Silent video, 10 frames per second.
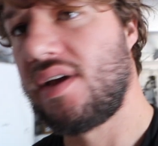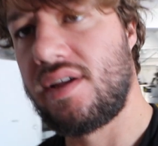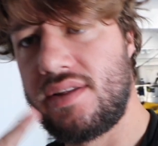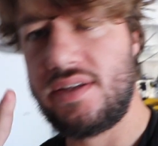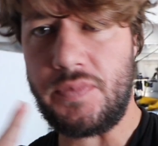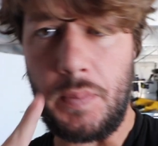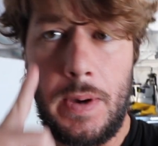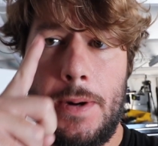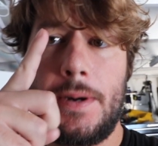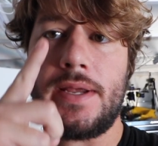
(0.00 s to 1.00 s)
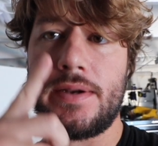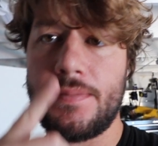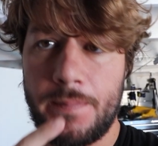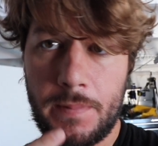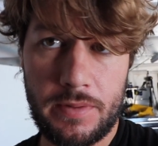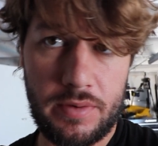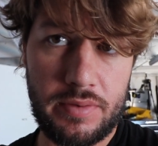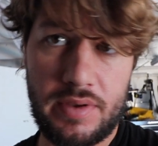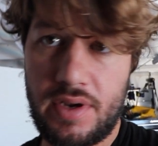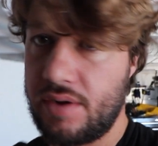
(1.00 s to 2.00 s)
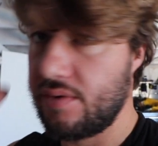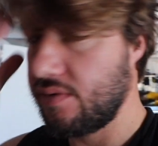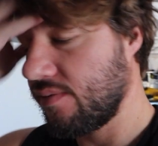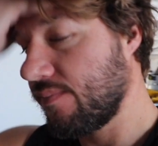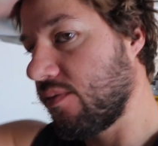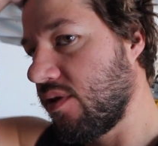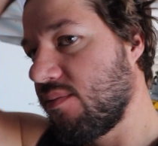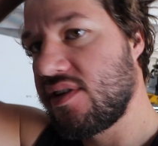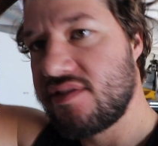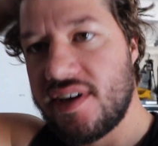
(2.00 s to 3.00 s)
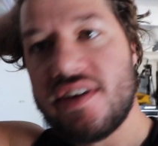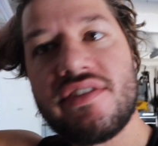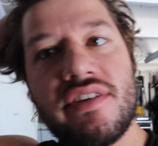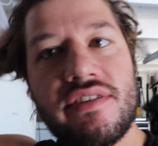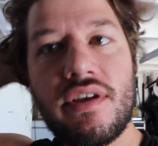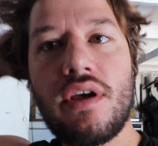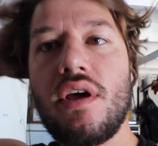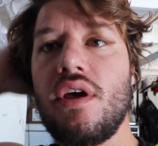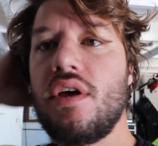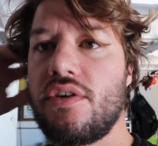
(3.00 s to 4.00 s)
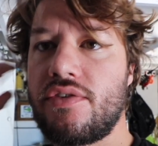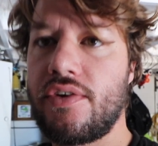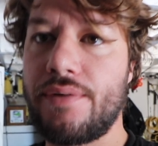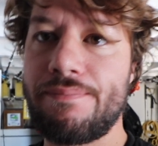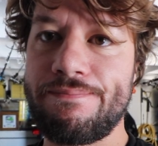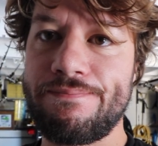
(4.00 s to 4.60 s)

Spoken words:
it leaks water in through the nose where the mustache is. So,